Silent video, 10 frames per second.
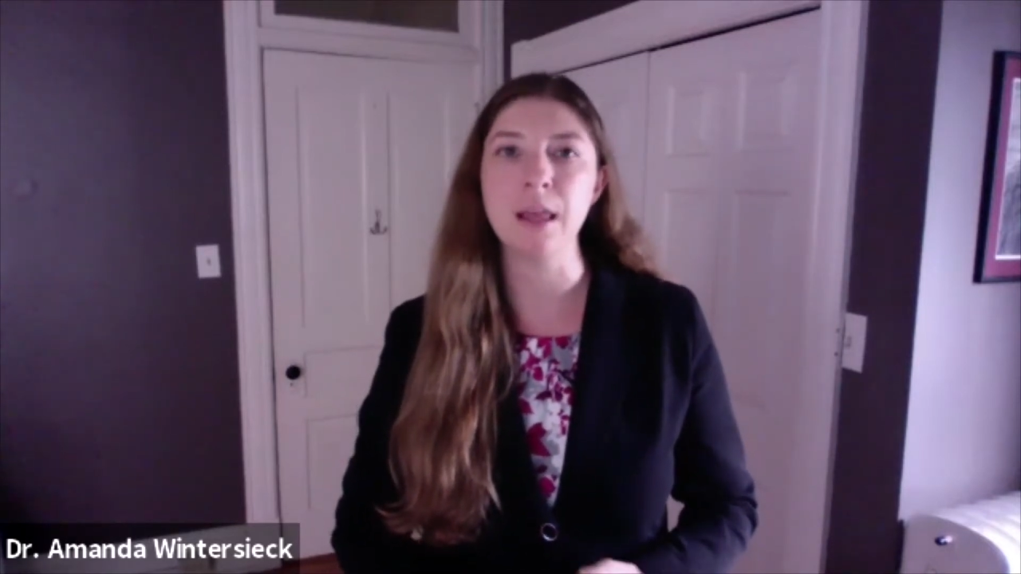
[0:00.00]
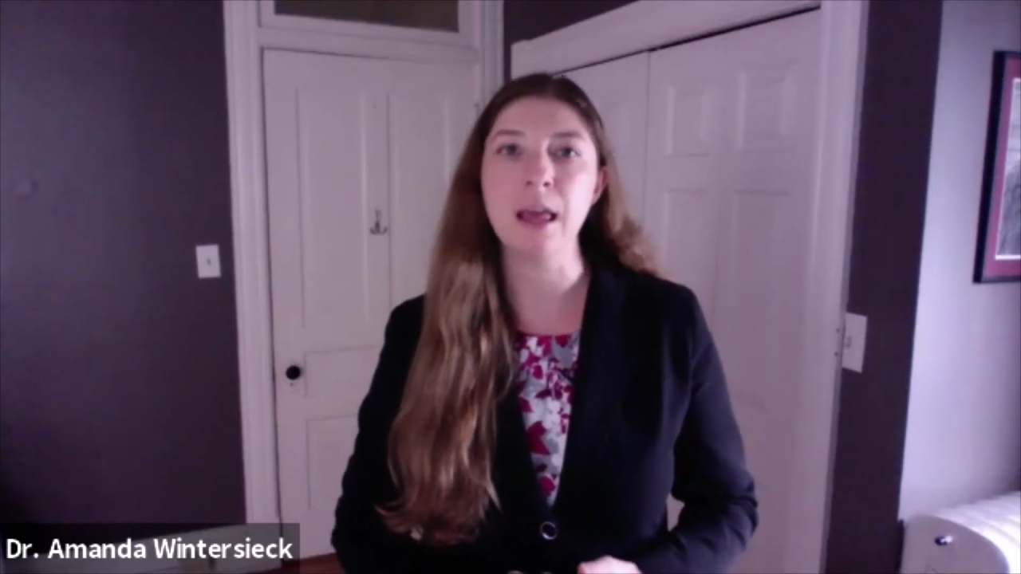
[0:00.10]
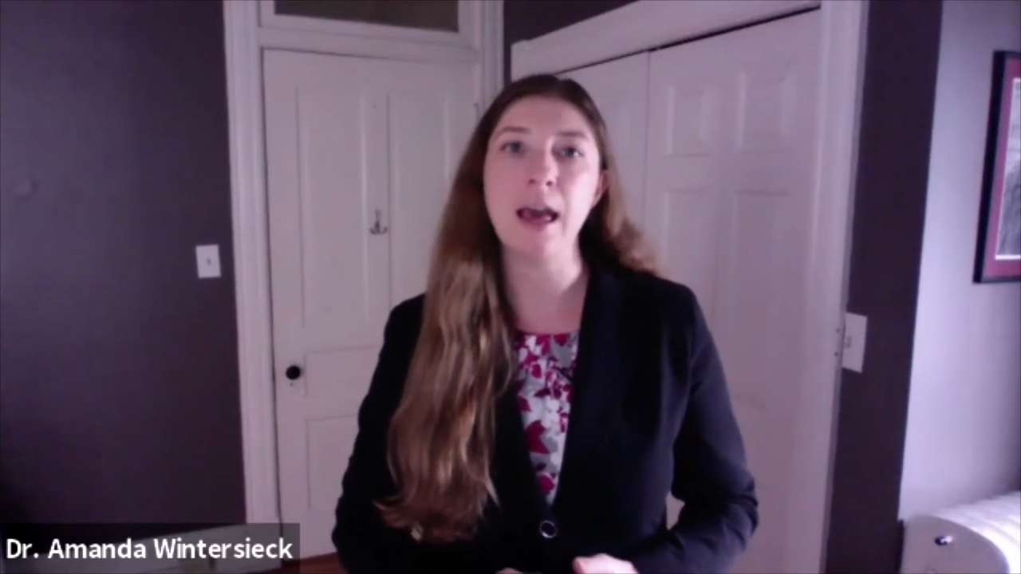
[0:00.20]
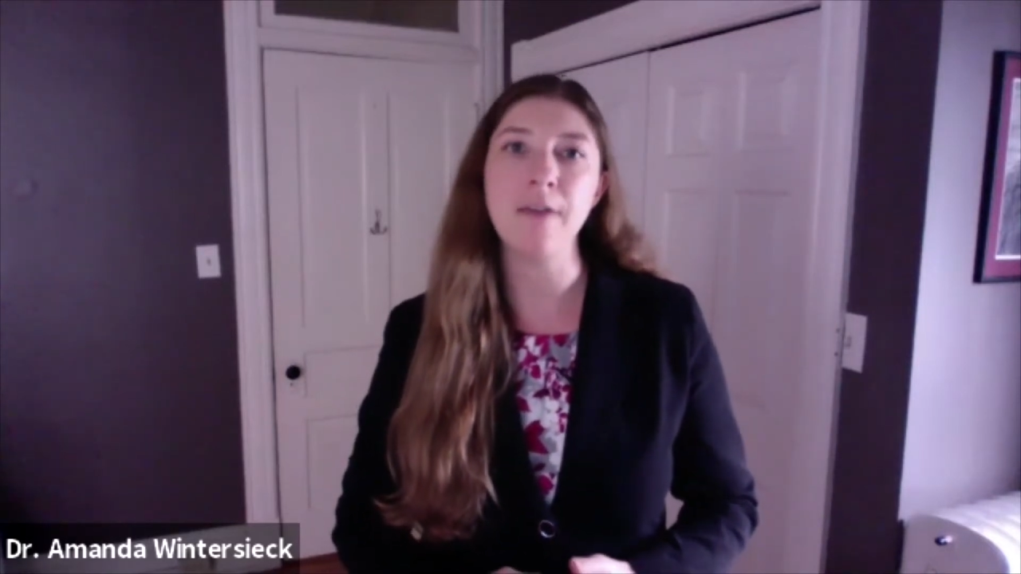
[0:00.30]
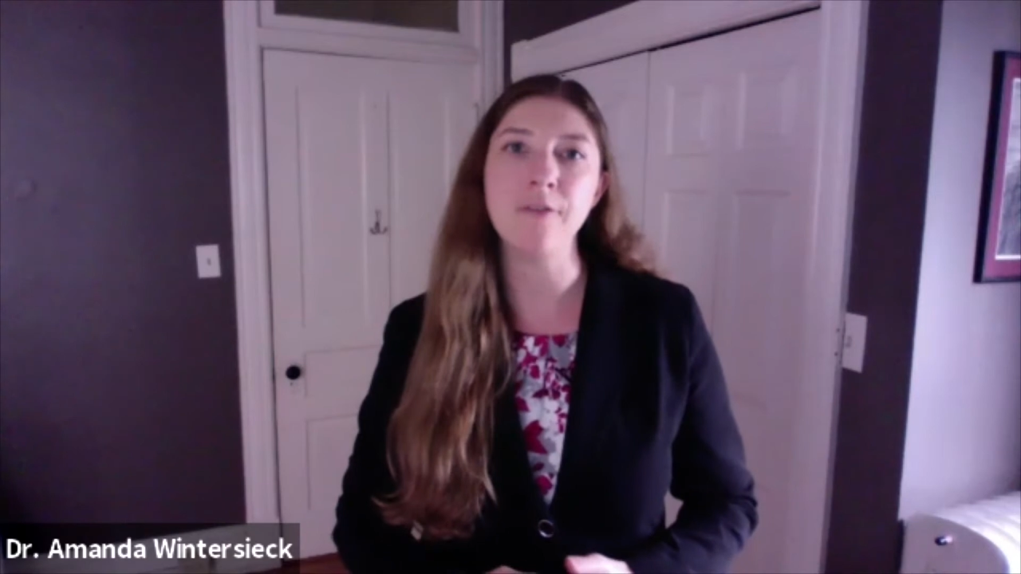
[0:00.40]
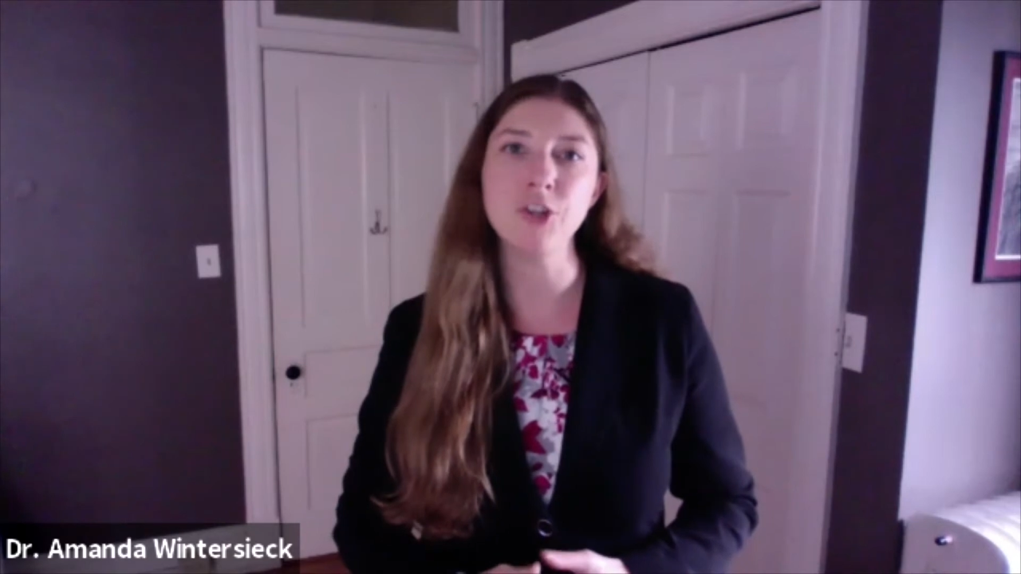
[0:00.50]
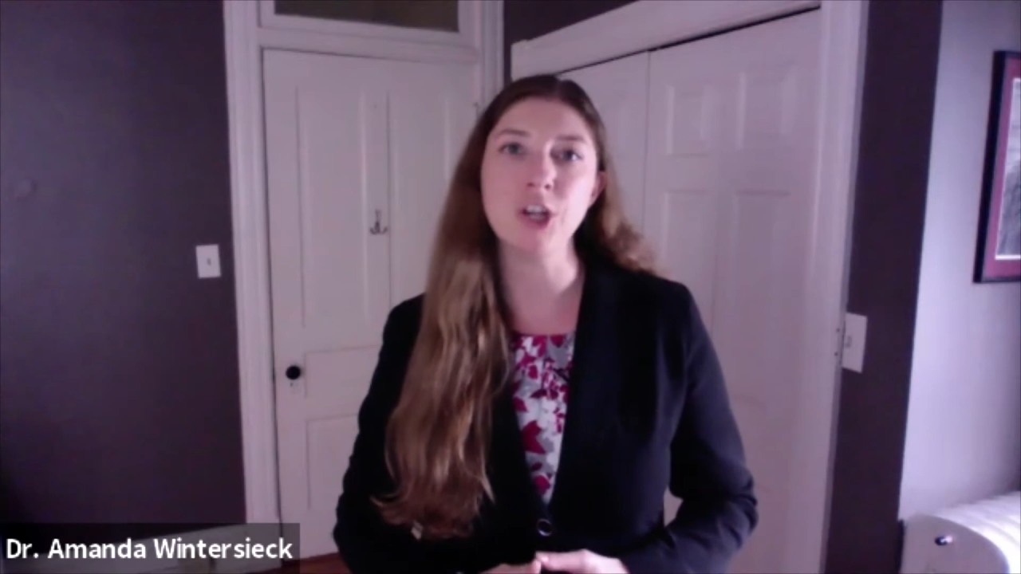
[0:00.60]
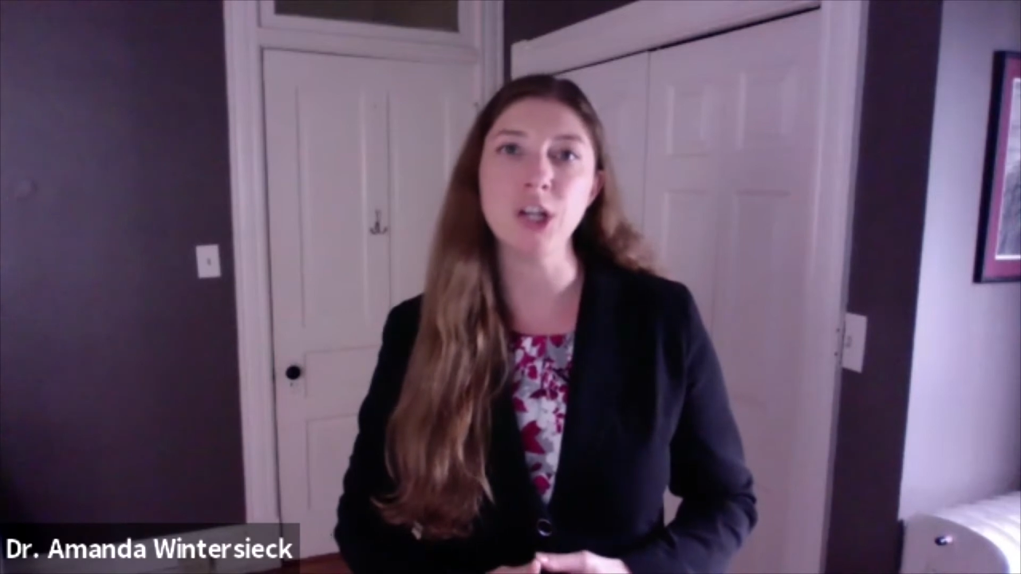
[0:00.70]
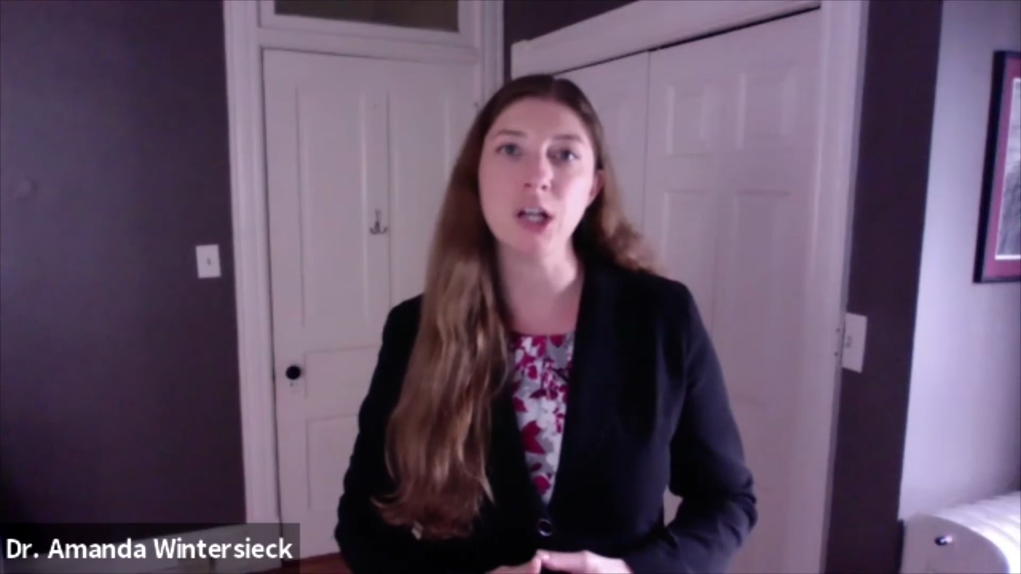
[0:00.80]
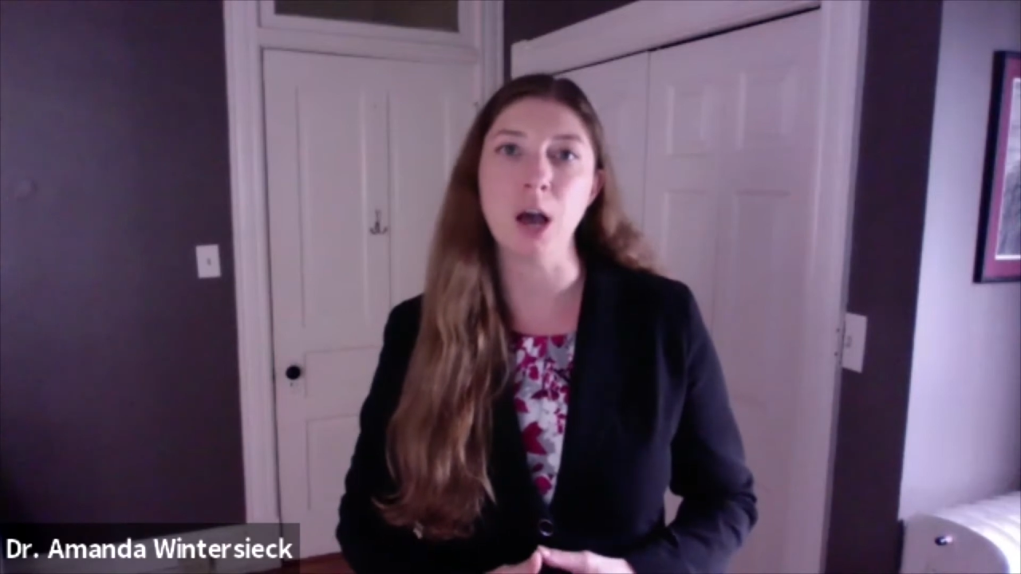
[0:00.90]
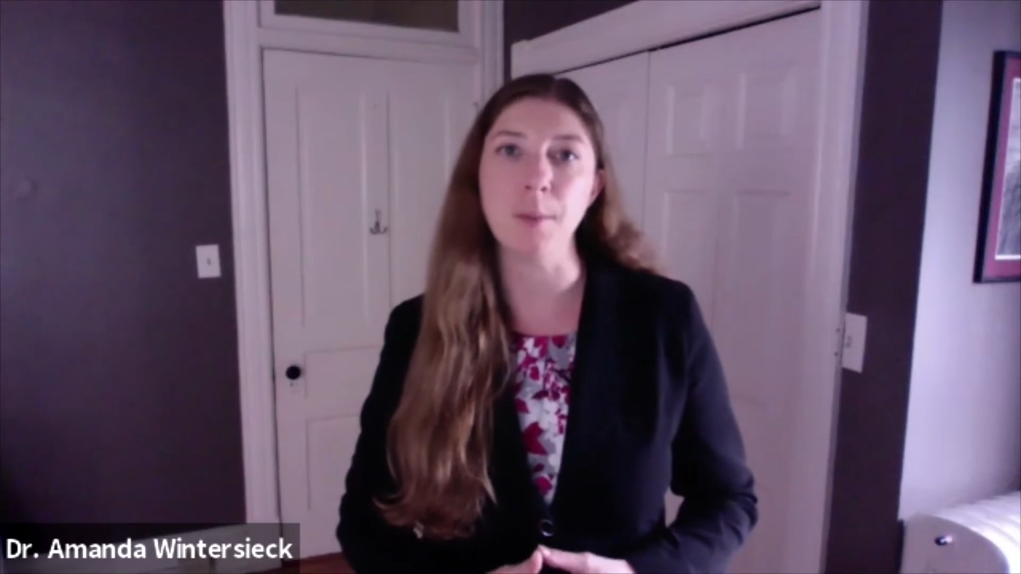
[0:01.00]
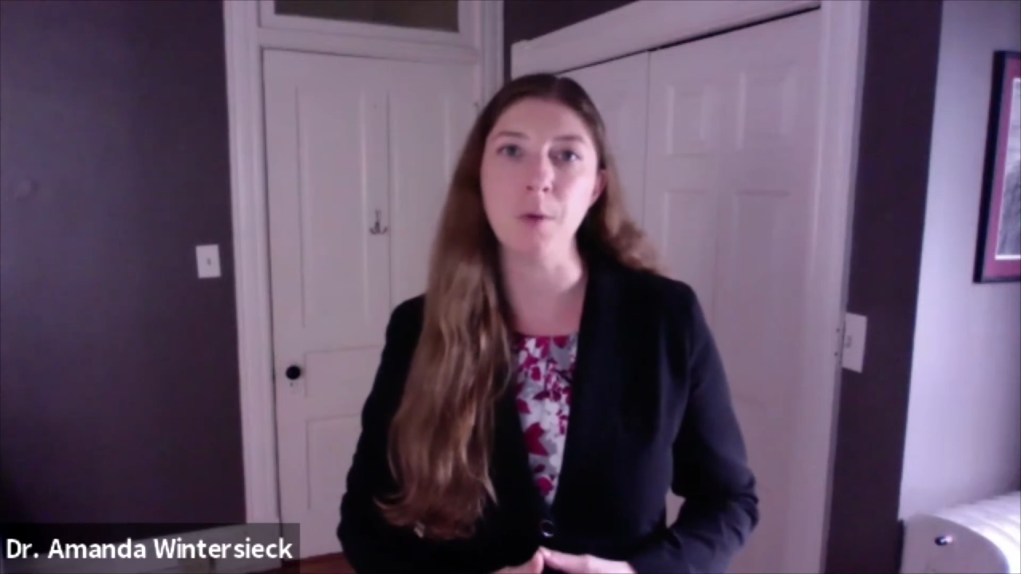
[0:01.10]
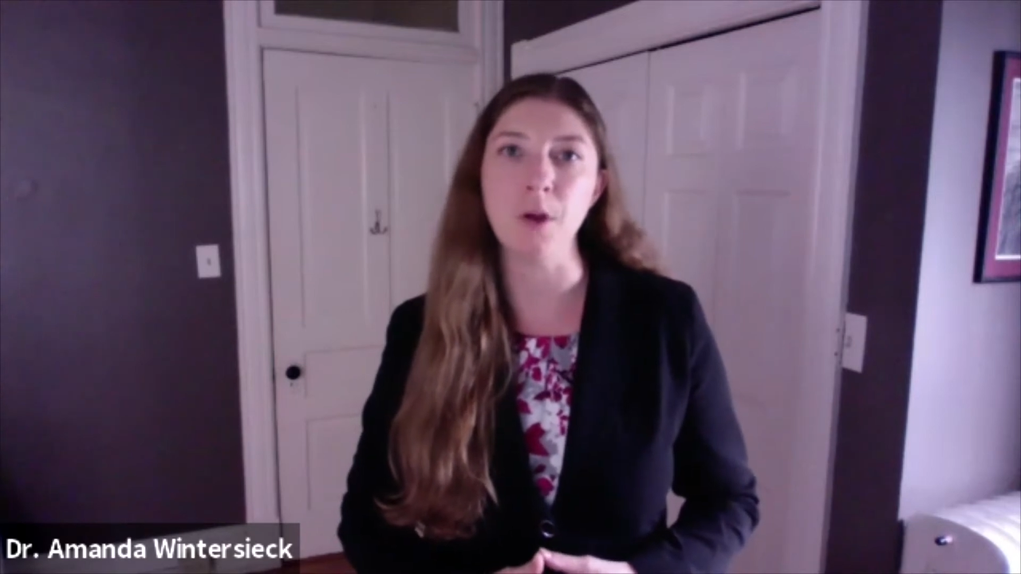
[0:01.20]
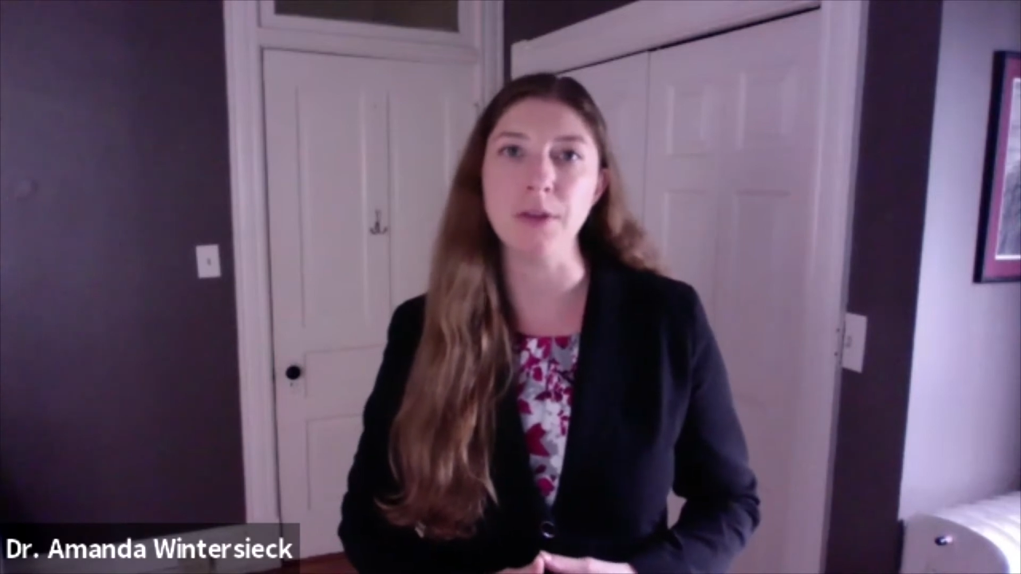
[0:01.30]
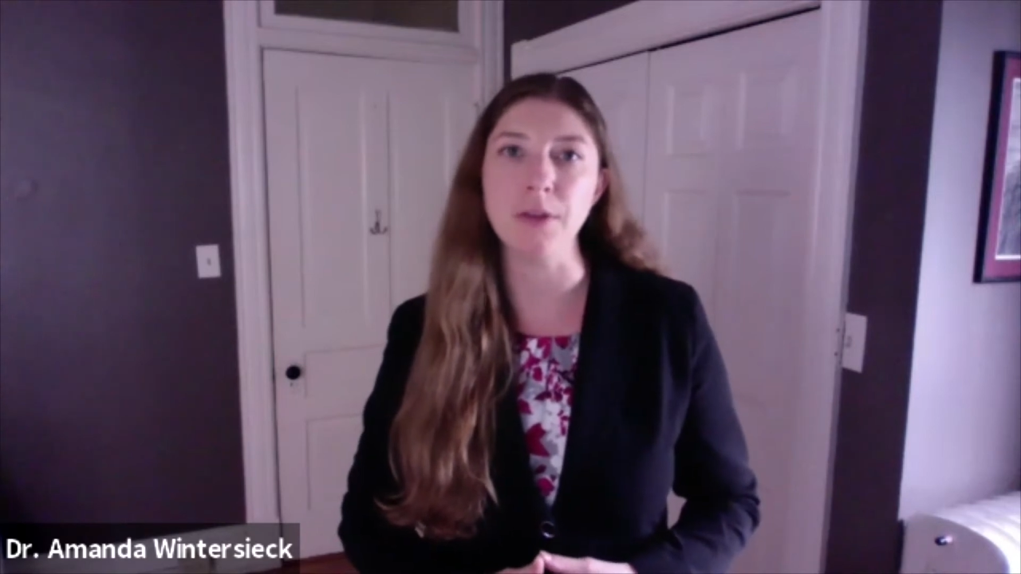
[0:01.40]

at Virginia Commonwealth